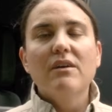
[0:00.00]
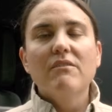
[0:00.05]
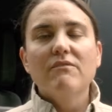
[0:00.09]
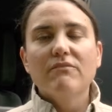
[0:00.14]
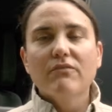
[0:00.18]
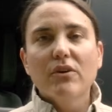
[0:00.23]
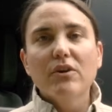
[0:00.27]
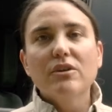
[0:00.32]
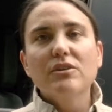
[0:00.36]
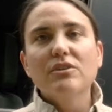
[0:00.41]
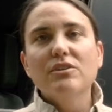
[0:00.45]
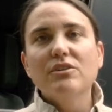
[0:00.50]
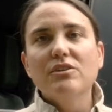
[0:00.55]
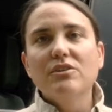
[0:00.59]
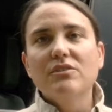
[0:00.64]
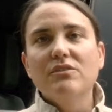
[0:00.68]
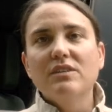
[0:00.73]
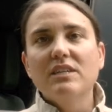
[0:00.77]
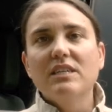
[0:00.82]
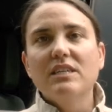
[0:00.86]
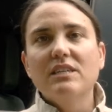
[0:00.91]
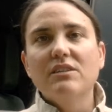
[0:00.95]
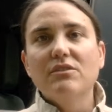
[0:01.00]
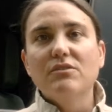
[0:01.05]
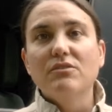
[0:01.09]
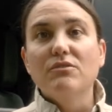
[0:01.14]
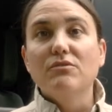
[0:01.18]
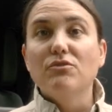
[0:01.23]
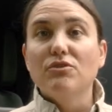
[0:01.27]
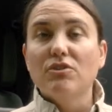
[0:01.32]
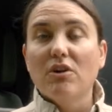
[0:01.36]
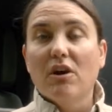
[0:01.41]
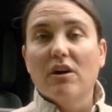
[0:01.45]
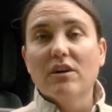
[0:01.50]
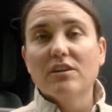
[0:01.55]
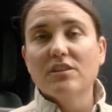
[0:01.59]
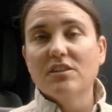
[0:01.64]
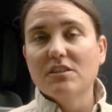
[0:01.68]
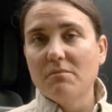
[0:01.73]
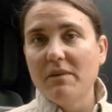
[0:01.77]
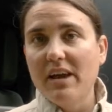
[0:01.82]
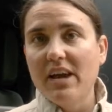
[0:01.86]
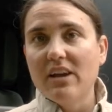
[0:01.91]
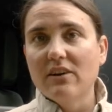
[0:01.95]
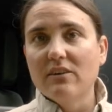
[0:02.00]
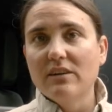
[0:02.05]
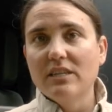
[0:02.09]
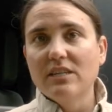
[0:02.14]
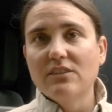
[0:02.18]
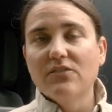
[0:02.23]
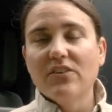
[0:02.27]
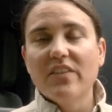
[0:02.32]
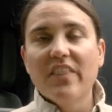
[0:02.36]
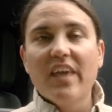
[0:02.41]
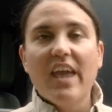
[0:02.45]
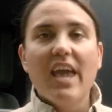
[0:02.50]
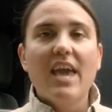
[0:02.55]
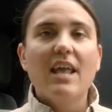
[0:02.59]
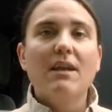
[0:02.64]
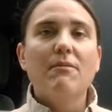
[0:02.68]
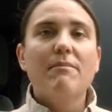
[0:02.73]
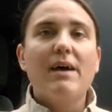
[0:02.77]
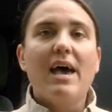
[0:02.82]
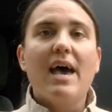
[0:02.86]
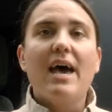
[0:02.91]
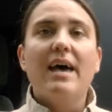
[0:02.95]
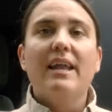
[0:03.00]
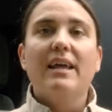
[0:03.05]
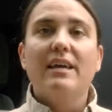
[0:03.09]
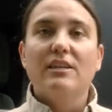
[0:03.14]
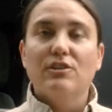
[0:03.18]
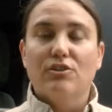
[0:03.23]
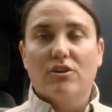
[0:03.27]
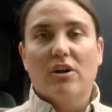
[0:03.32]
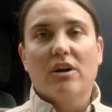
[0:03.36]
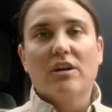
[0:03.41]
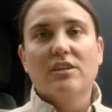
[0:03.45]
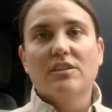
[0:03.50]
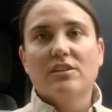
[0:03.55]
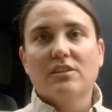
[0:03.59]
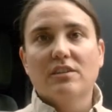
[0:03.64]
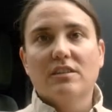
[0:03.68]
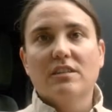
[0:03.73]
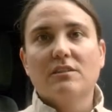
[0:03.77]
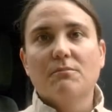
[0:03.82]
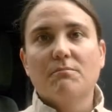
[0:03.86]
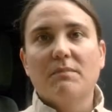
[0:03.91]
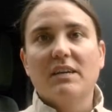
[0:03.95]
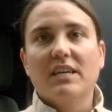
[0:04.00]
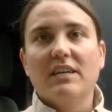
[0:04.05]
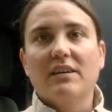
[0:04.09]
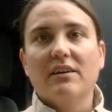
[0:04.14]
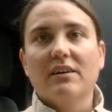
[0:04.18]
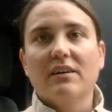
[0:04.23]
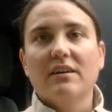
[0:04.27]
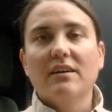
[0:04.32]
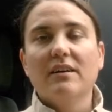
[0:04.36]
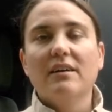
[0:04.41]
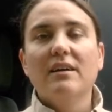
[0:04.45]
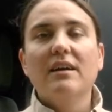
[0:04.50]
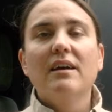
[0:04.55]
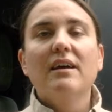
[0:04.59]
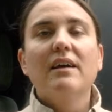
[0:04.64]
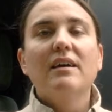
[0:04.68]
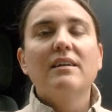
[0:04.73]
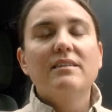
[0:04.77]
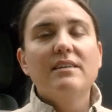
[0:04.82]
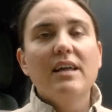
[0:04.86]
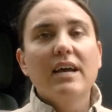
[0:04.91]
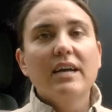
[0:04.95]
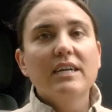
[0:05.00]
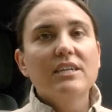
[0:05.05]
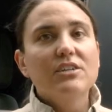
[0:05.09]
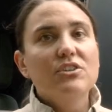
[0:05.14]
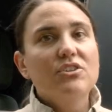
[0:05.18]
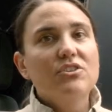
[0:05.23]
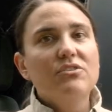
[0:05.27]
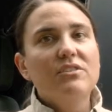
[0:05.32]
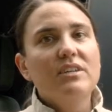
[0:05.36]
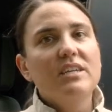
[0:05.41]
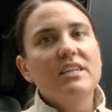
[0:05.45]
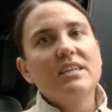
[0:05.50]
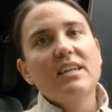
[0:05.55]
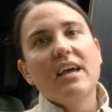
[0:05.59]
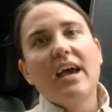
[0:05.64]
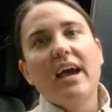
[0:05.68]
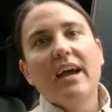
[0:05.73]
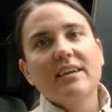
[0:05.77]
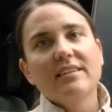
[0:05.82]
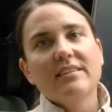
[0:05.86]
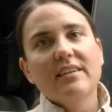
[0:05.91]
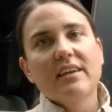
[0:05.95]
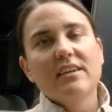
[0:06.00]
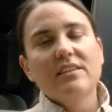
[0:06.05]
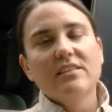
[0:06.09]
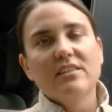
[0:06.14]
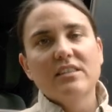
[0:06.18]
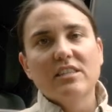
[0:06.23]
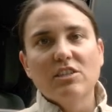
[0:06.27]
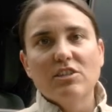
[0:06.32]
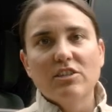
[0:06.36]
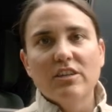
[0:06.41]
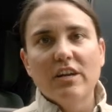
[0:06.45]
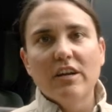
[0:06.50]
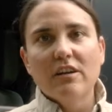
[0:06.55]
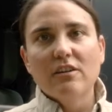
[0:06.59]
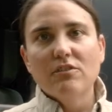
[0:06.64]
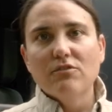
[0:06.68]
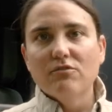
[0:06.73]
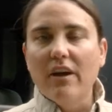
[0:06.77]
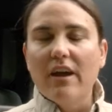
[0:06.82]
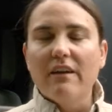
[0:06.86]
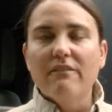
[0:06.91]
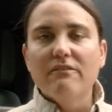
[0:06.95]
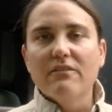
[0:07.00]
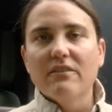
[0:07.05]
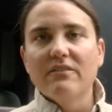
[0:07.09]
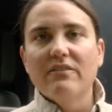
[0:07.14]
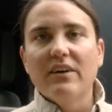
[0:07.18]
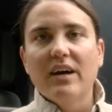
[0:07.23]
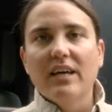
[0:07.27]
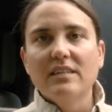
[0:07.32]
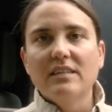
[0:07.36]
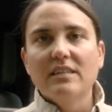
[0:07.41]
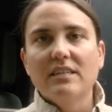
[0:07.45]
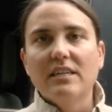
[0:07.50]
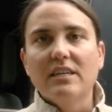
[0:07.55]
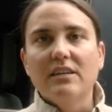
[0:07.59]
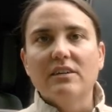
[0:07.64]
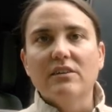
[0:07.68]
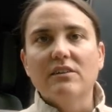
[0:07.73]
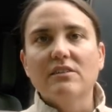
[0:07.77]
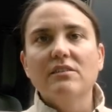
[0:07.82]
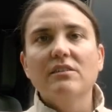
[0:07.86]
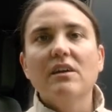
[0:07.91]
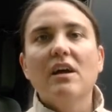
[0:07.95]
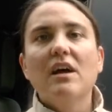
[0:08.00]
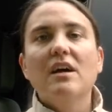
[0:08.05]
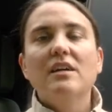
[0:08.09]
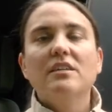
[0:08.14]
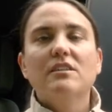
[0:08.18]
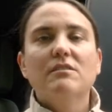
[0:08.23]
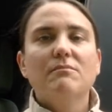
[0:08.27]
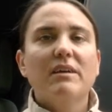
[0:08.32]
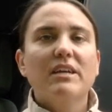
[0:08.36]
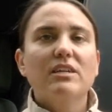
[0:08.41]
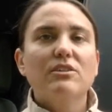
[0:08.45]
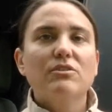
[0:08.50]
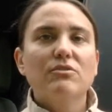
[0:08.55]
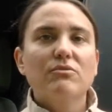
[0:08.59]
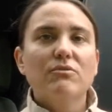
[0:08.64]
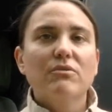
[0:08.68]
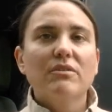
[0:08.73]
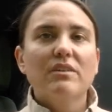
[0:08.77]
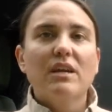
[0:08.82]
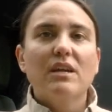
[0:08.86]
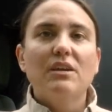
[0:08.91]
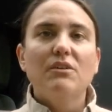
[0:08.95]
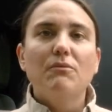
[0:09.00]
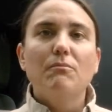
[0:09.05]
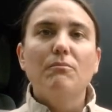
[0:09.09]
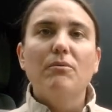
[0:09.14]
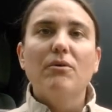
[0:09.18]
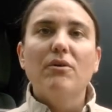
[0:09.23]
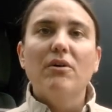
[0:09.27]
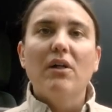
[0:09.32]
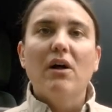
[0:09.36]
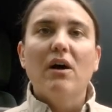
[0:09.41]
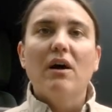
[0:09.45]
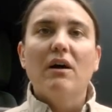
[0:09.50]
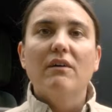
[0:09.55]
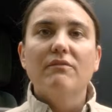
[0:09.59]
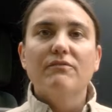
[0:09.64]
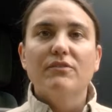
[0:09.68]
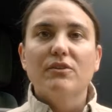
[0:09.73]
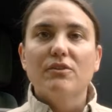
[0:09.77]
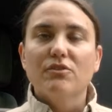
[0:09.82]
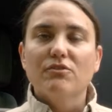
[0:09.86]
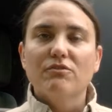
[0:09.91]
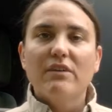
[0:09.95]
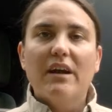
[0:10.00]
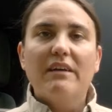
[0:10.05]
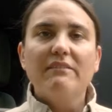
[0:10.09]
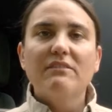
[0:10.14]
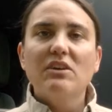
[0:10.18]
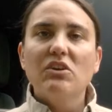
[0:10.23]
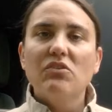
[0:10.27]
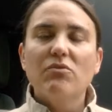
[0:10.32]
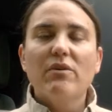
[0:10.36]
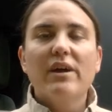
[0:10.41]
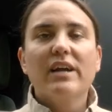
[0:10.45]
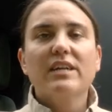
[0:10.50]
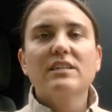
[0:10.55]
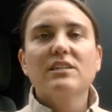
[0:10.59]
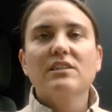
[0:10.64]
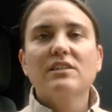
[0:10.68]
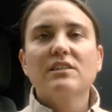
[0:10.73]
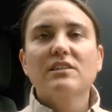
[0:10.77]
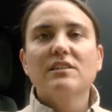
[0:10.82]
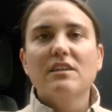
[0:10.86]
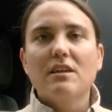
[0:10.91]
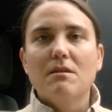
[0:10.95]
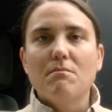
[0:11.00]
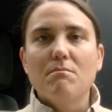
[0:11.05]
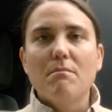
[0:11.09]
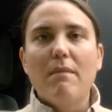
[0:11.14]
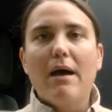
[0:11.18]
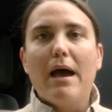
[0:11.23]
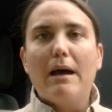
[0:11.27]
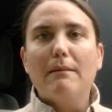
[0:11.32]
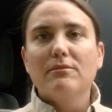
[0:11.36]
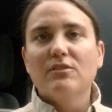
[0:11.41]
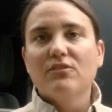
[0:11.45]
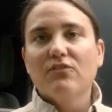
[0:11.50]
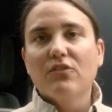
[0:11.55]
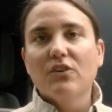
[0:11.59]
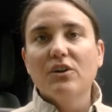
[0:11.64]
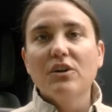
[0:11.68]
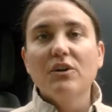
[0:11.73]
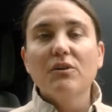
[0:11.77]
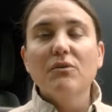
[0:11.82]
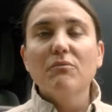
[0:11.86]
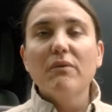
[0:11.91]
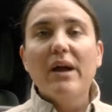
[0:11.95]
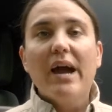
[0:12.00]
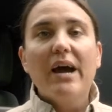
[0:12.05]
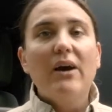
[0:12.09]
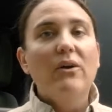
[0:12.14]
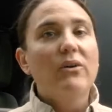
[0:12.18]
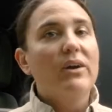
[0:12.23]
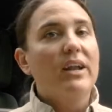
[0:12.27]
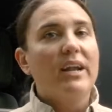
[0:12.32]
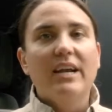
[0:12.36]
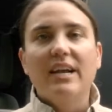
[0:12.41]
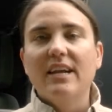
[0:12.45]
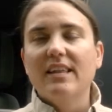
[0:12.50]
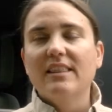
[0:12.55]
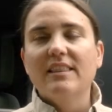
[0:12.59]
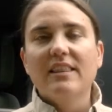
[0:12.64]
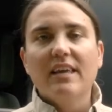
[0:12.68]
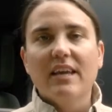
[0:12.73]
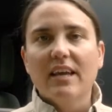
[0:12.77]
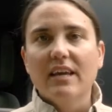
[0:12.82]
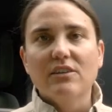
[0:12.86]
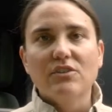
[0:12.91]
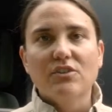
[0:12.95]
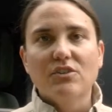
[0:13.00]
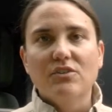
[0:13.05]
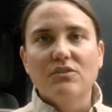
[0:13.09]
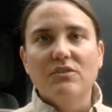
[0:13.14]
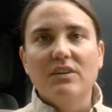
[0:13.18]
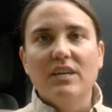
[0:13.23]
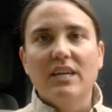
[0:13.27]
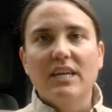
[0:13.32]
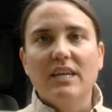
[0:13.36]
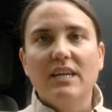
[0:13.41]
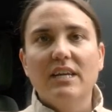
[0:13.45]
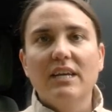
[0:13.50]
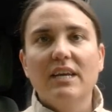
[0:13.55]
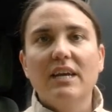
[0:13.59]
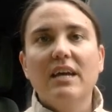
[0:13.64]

First, you need to charge the batteries for the Anabat and charge the speaker. Next, you need to access the shared drive for volunteers to make sure that you pull off your driving directions and maps for your route and anything else you need.